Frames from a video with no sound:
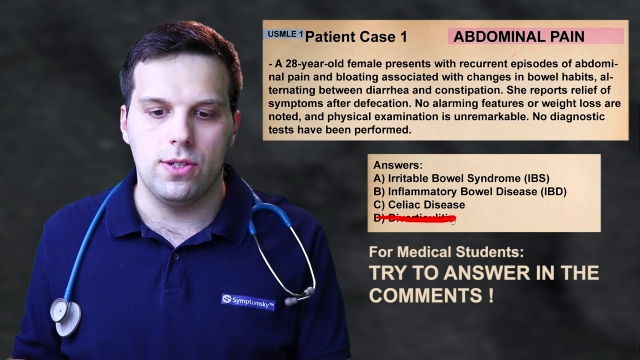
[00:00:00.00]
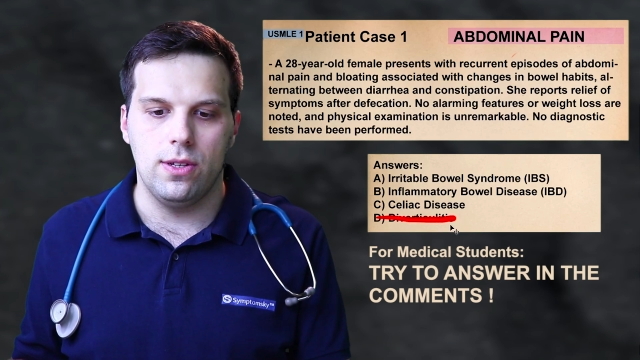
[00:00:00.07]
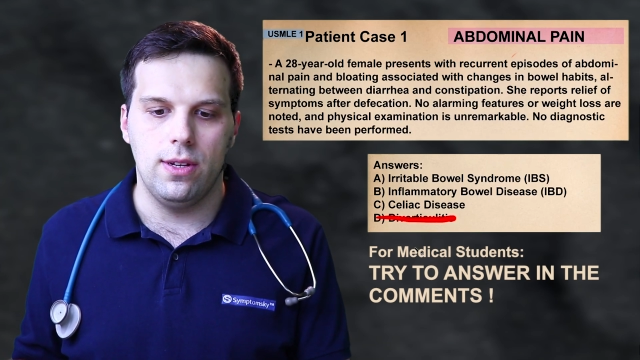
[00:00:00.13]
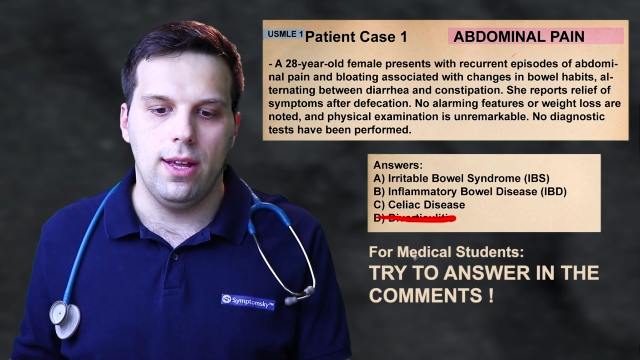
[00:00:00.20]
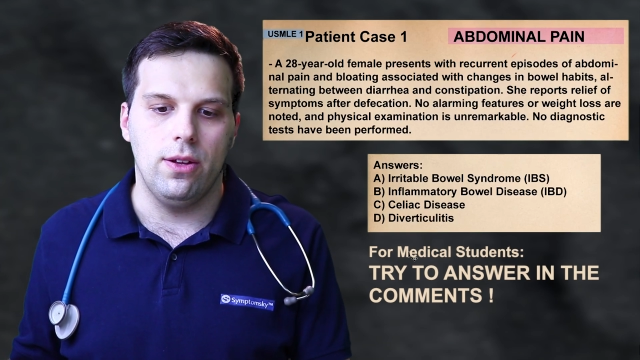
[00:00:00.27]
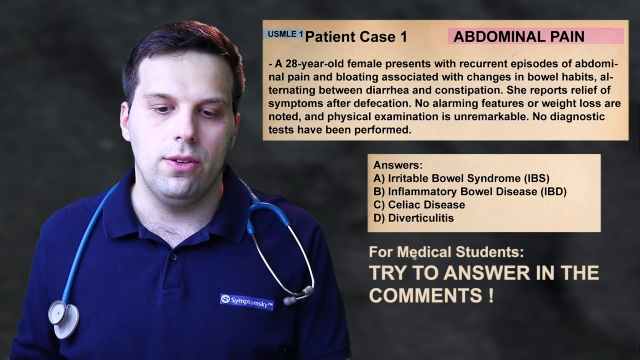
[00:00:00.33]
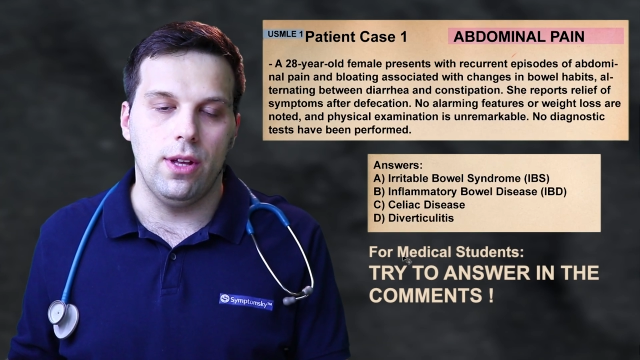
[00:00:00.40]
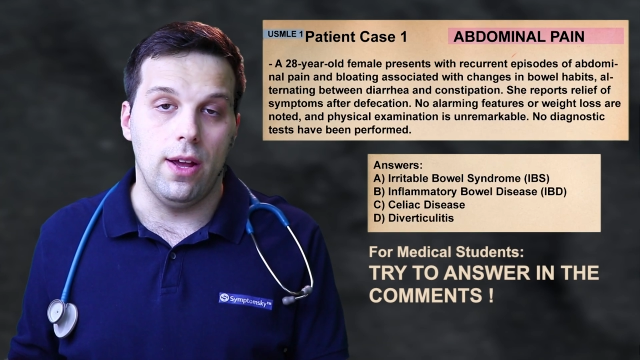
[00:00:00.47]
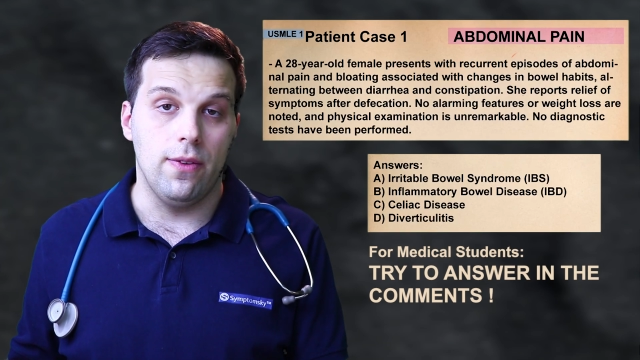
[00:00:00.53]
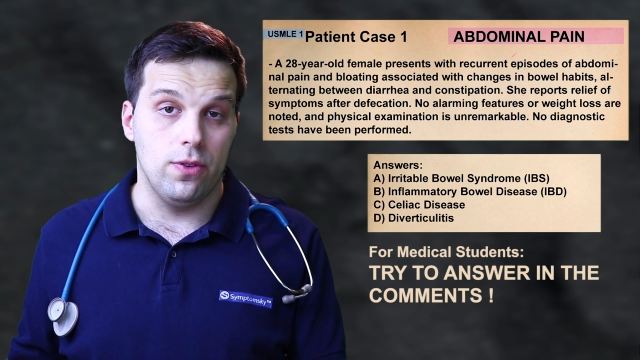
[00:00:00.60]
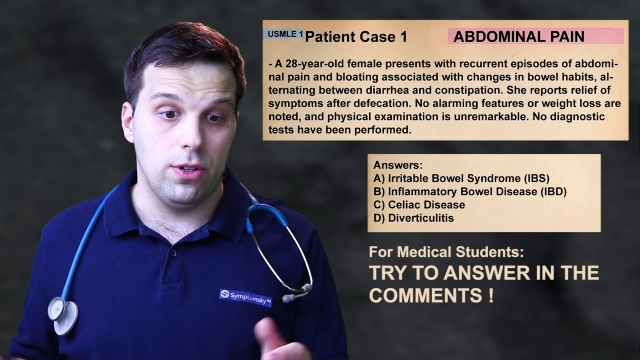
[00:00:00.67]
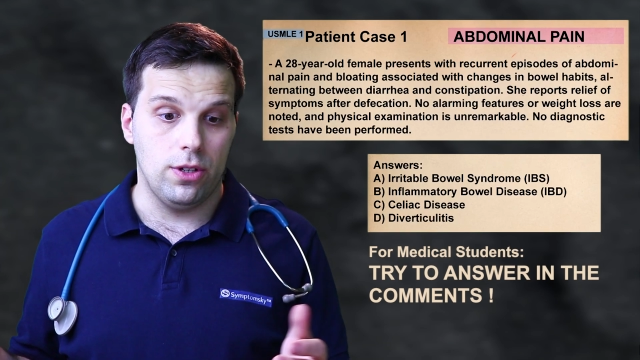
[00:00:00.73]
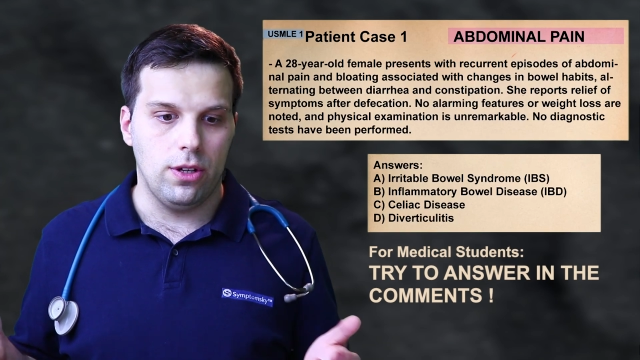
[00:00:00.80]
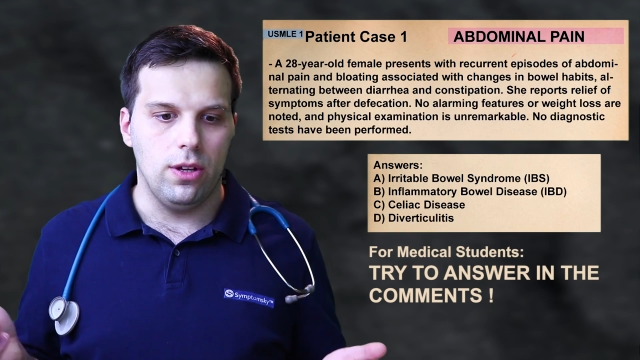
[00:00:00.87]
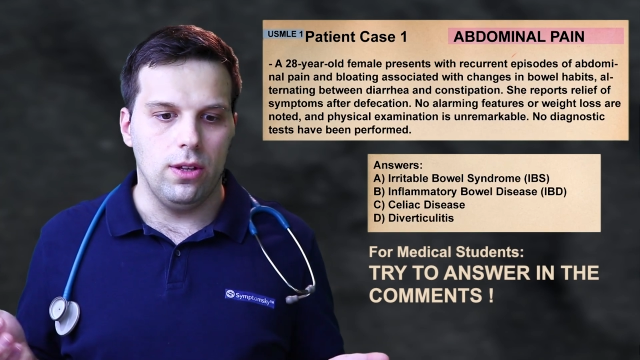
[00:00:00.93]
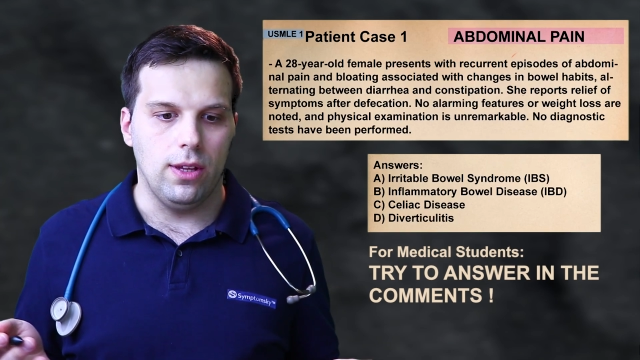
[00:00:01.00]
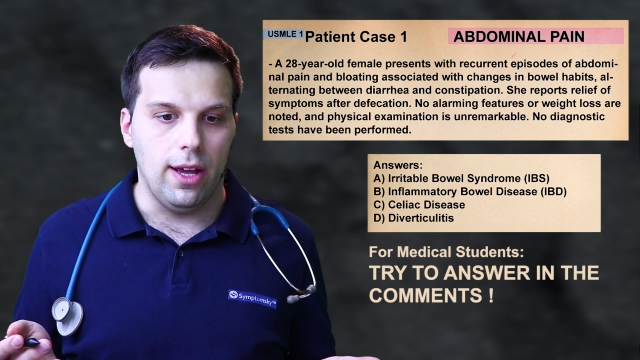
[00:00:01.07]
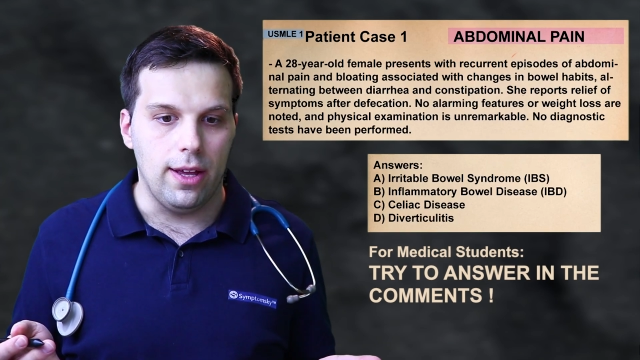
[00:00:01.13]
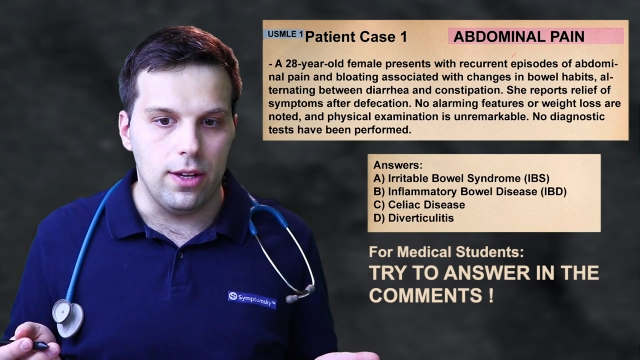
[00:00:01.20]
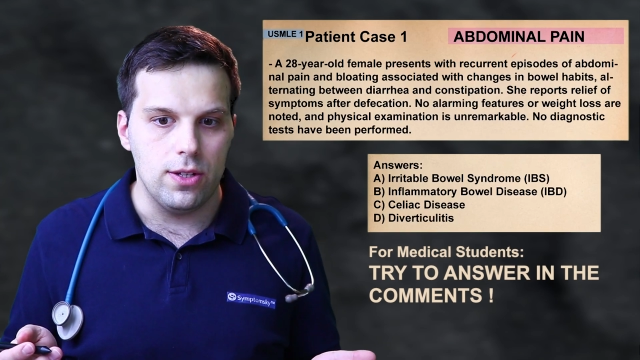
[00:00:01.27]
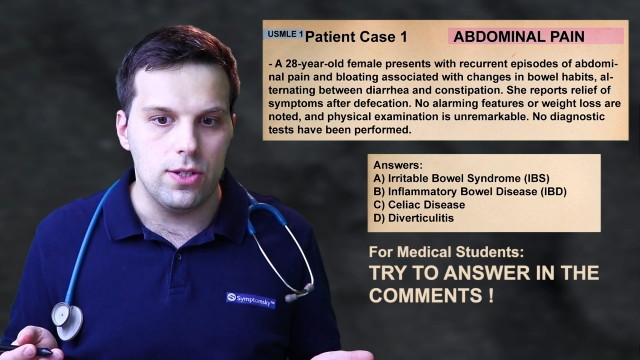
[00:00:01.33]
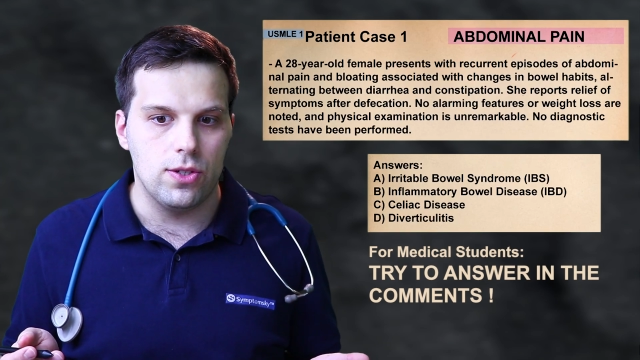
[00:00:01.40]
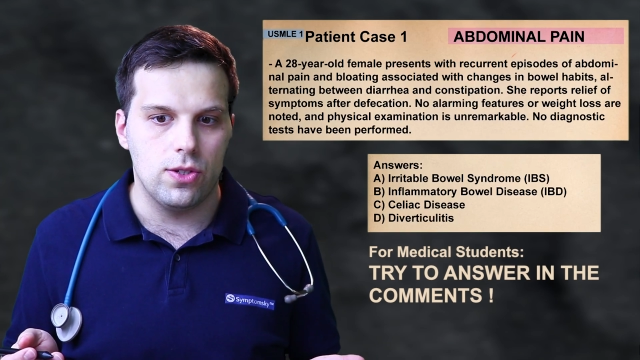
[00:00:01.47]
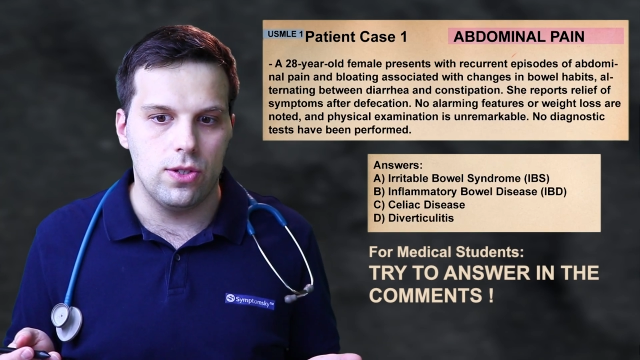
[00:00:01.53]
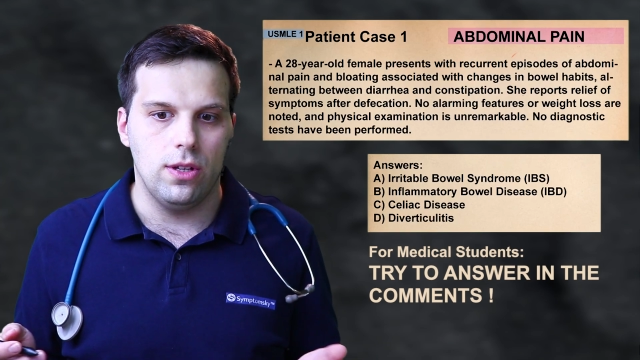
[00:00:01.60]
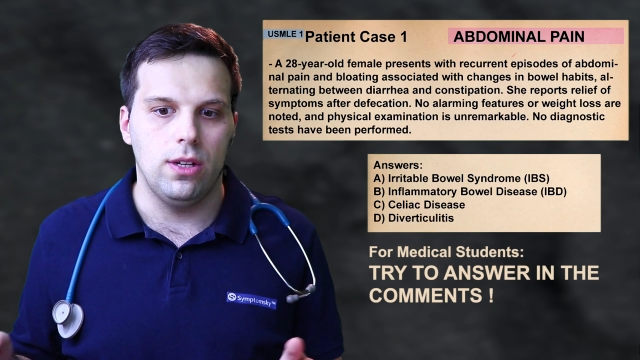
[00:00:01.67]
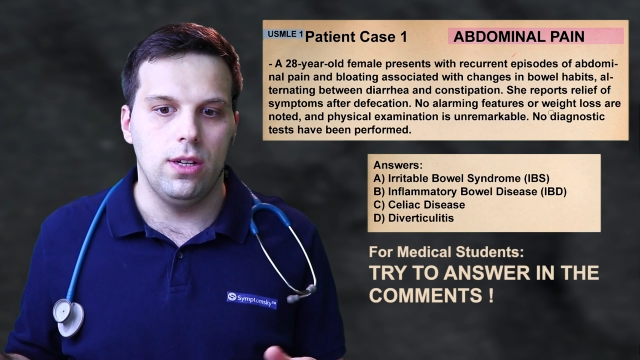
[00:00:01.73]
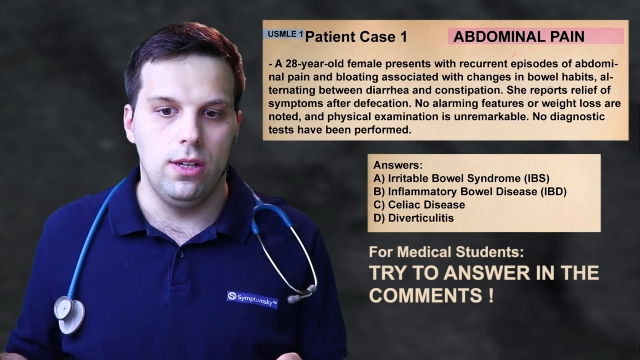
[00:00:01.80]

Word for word: Now, diverticulitis it